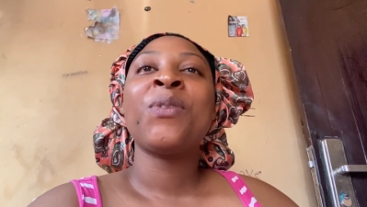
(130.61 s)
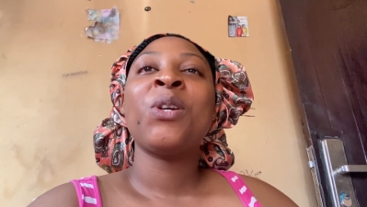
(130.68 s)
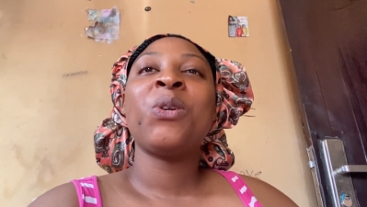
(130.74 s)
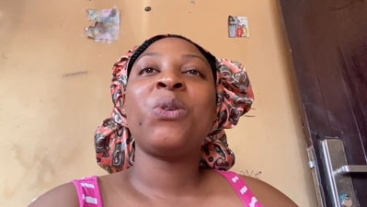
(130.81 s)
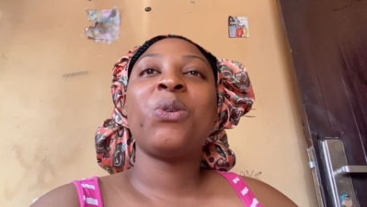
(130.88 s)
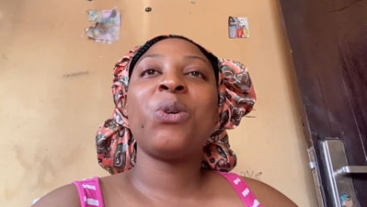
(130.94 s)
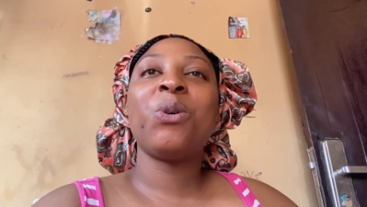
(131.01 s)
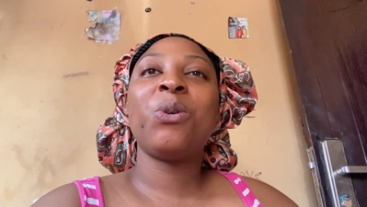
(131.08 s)

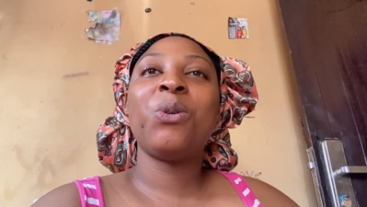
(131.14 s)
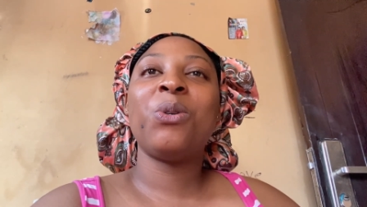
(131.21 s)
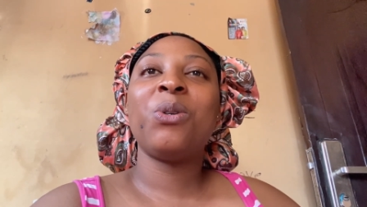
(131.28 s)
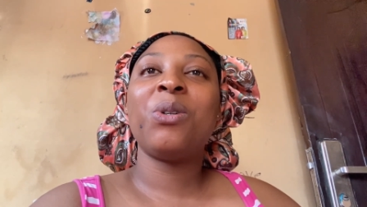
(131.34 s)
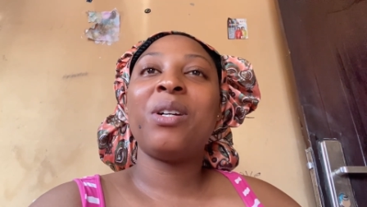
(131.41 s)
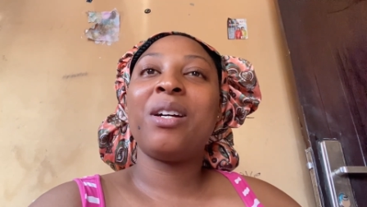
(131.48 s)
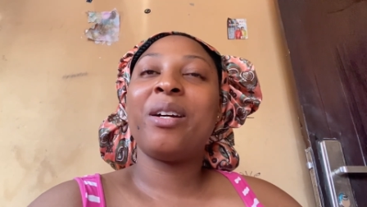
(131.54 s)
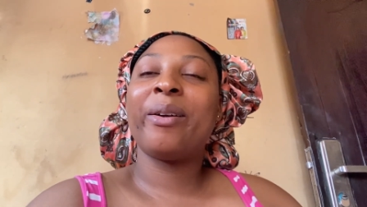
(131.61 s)
so
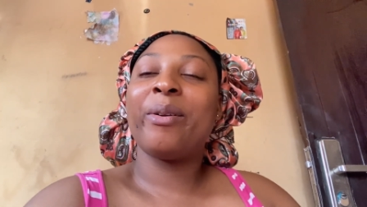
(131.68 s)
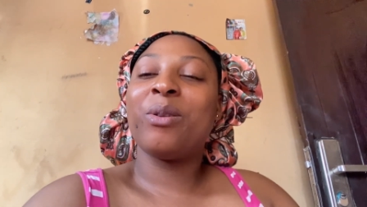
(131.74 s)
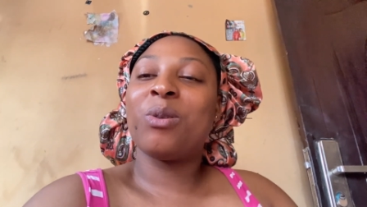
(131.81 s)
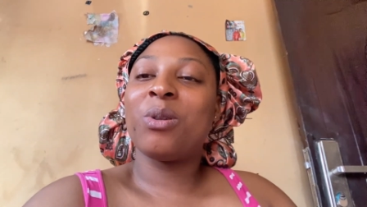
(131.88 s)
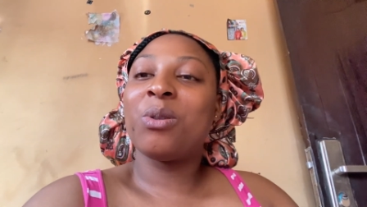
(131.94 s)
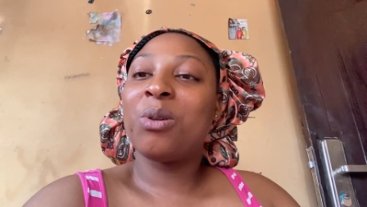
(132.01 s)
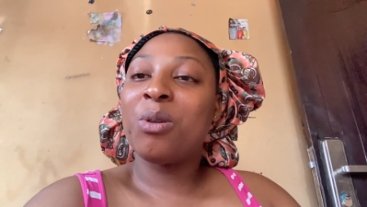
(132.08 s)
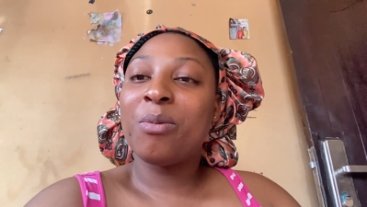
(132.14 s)
uh, it
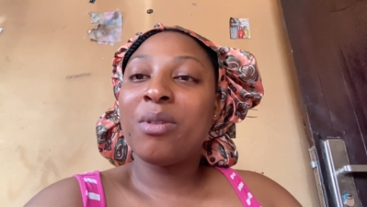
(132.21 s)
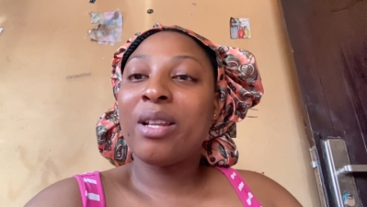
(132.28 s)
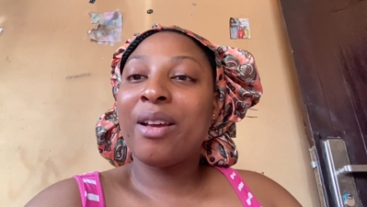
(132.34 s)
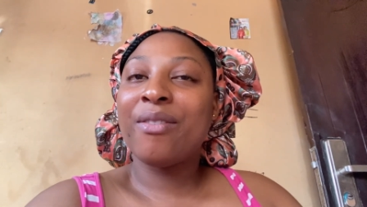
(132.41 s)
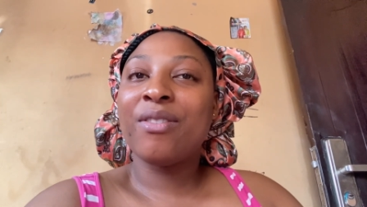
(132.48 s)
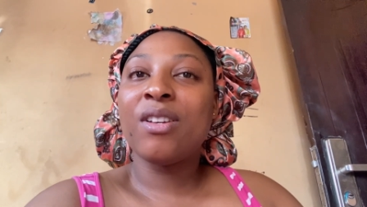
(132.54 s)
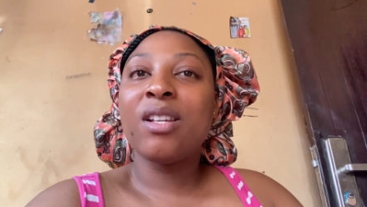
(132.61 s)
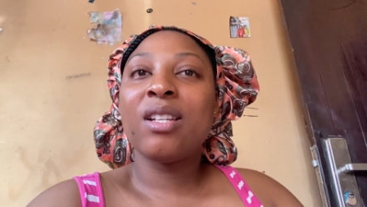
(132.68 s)
was home
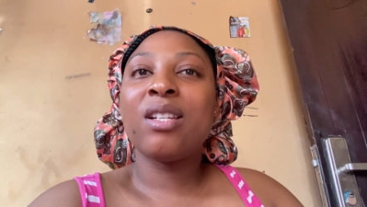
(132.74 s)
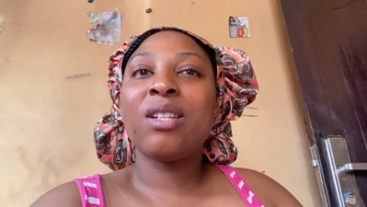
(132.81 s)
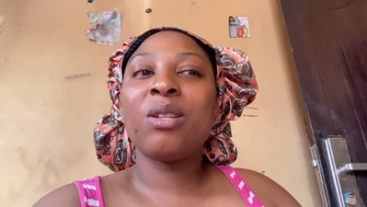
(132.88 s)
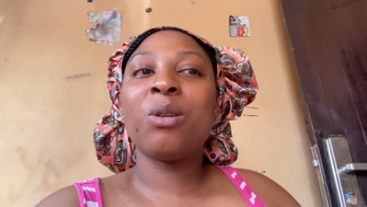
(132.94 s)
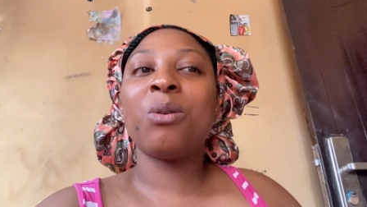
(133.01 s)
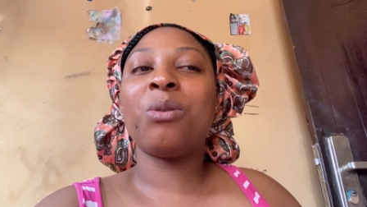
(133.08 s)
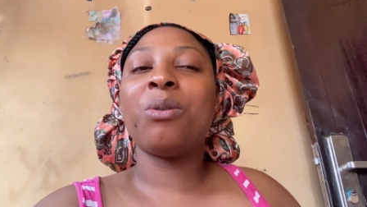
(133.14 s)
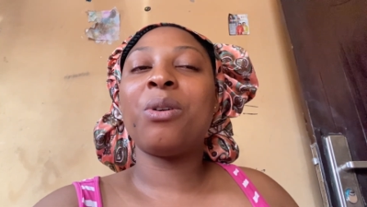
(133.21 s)
service
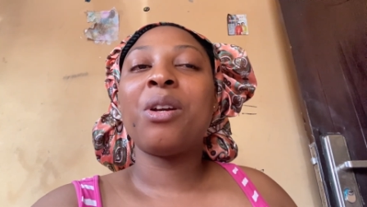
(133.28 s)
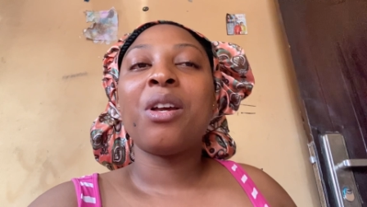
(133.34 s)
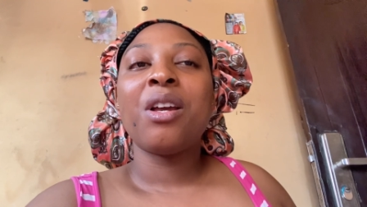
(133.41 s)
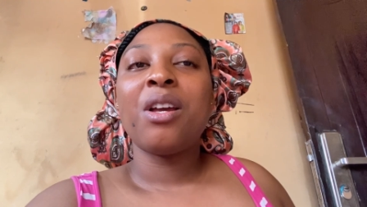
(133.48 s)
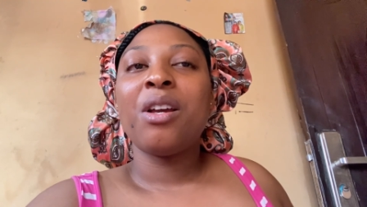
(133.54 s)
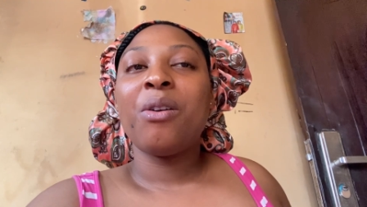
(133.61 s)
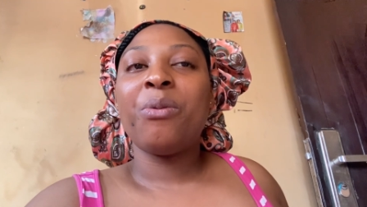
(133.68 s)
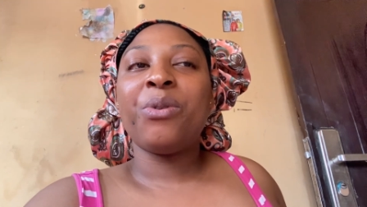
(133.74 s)
so
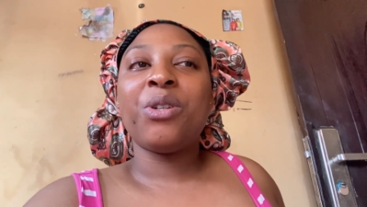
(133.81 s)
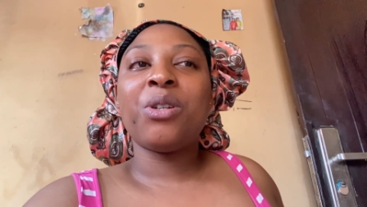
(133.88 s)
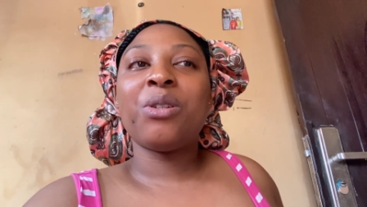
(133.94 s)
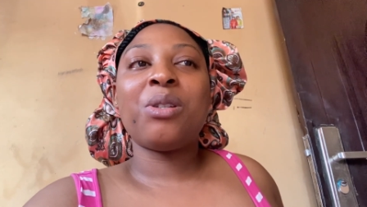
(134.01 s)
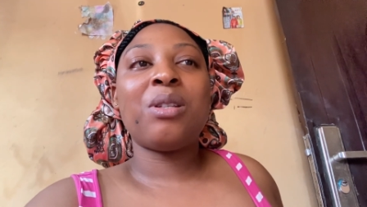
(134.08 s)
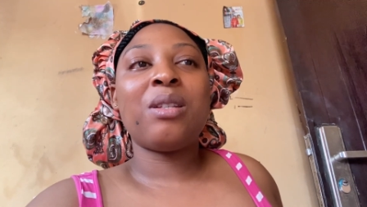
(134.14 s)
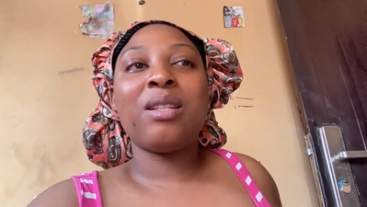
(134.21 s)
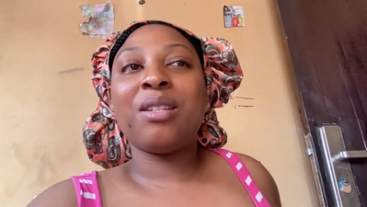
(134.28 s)
we
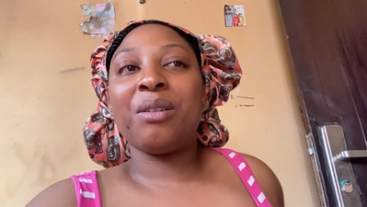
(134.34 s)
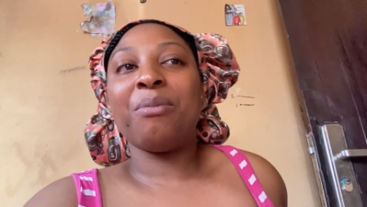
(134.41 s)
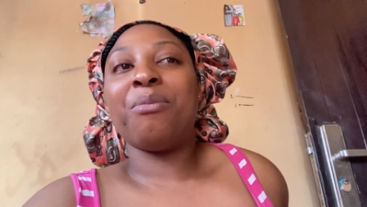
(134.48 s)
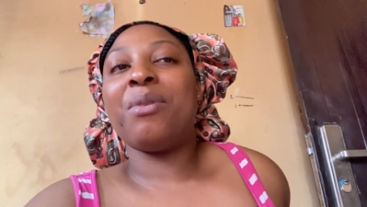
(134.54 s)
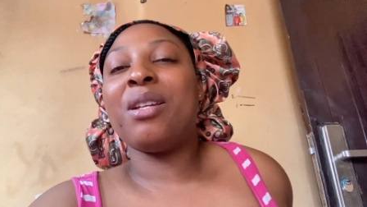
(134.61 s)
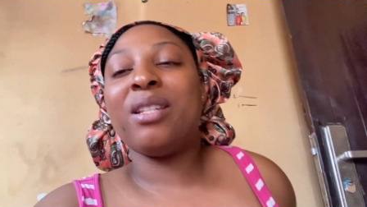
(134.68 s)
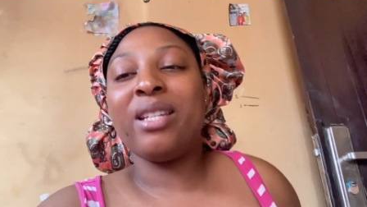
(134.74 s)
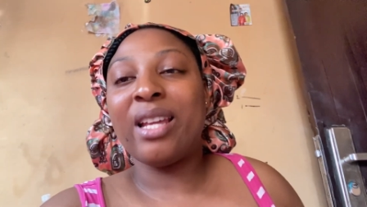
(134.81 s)
just
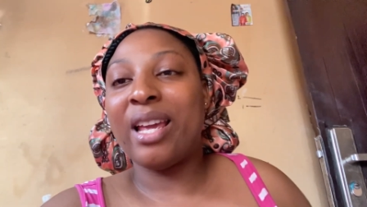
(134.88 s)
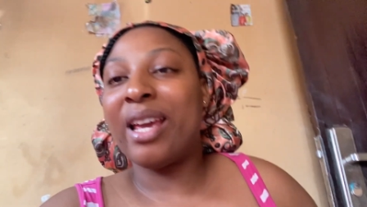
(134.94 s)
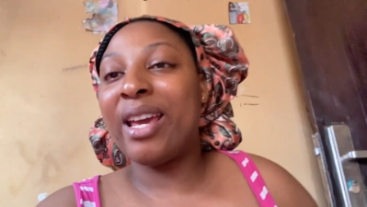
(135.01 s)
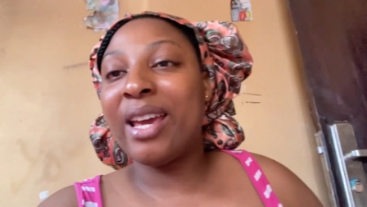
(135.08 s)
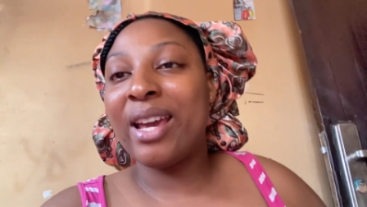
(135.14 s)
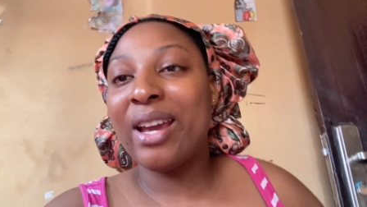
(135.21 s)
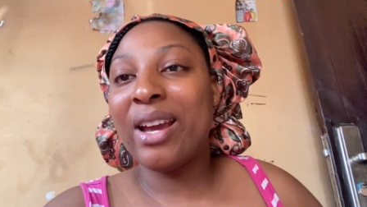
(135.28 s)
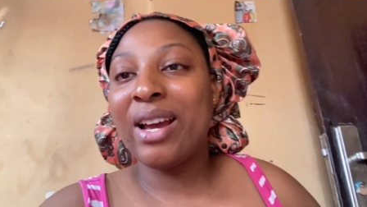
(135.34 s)
made the
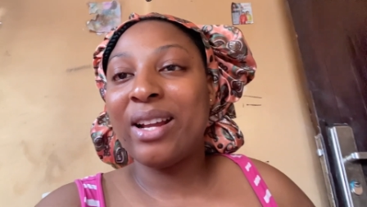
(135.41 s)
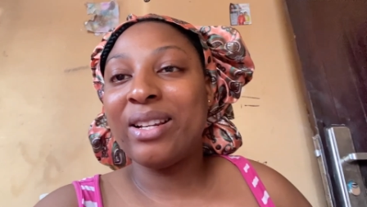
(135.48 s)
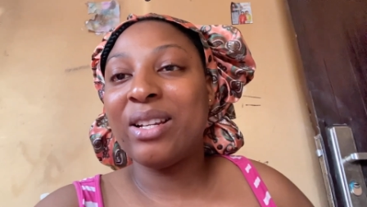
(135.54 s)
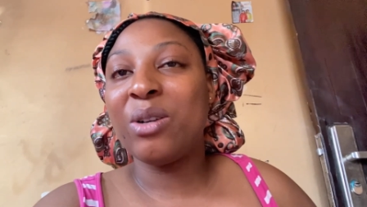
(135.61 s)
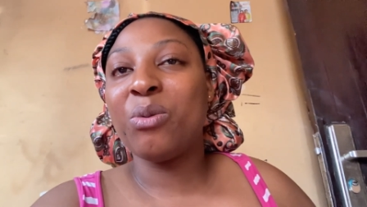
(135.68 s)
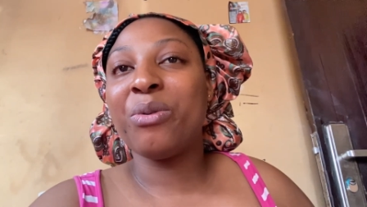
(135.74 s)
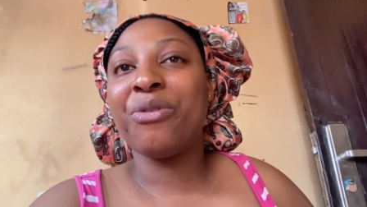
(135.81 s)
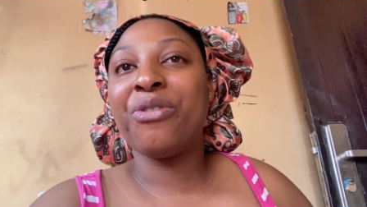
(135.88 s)
hair and
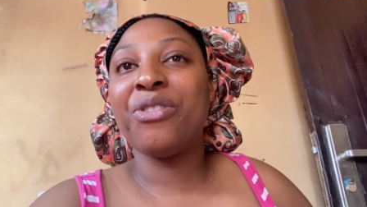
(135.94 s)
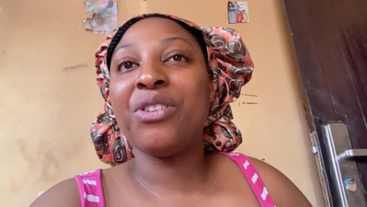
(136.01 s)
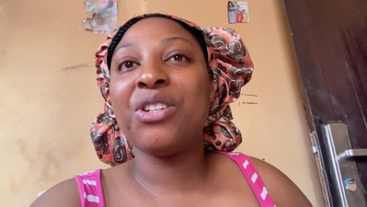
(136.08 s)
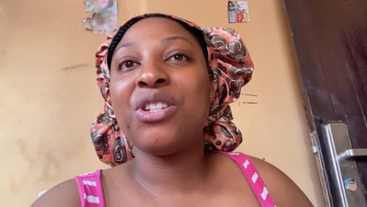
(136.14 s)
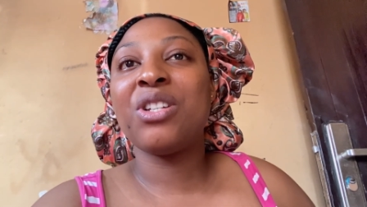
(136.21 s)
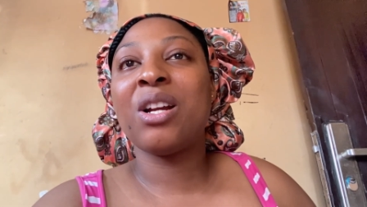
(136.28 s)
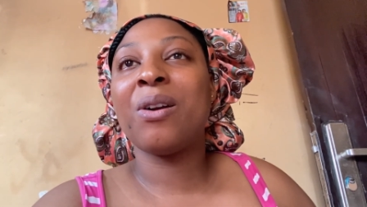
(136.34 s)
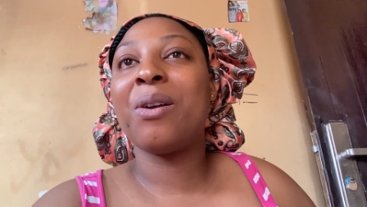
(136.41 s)
then we
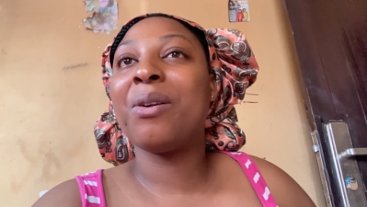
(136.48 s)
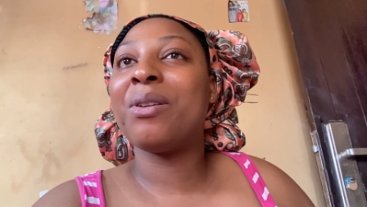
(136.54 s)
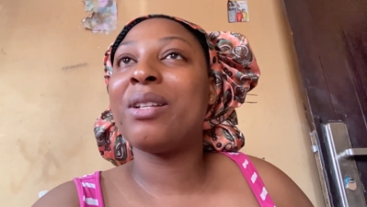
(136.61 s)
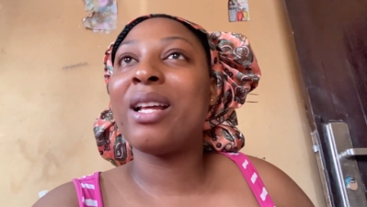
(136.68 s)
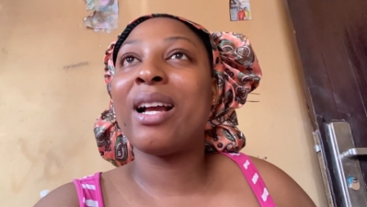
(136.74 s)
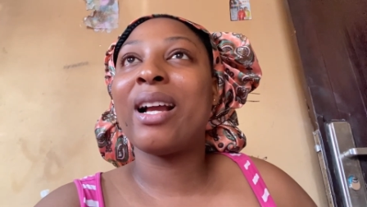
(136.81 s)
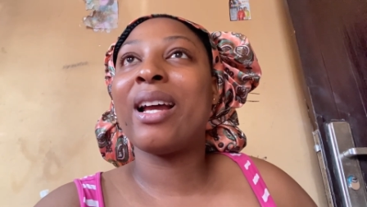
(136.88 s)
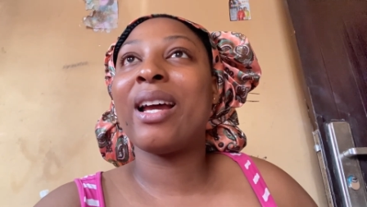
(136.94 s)
finished around
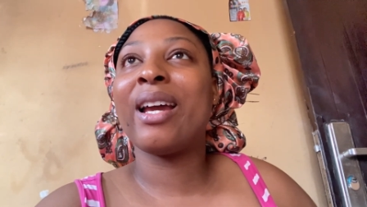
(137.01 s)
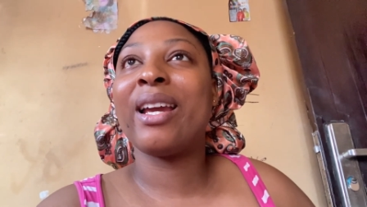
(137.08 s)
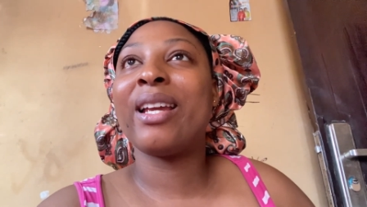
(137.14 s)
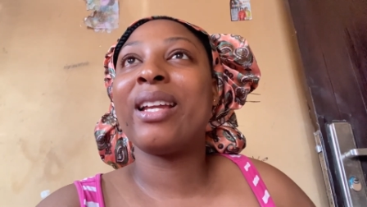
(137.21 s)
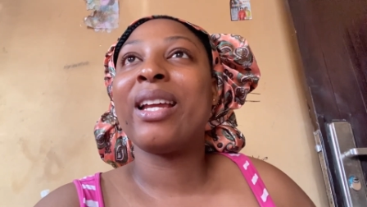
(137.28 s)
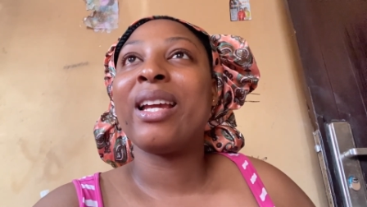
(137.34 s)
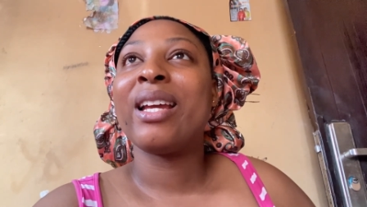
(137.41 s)
that kind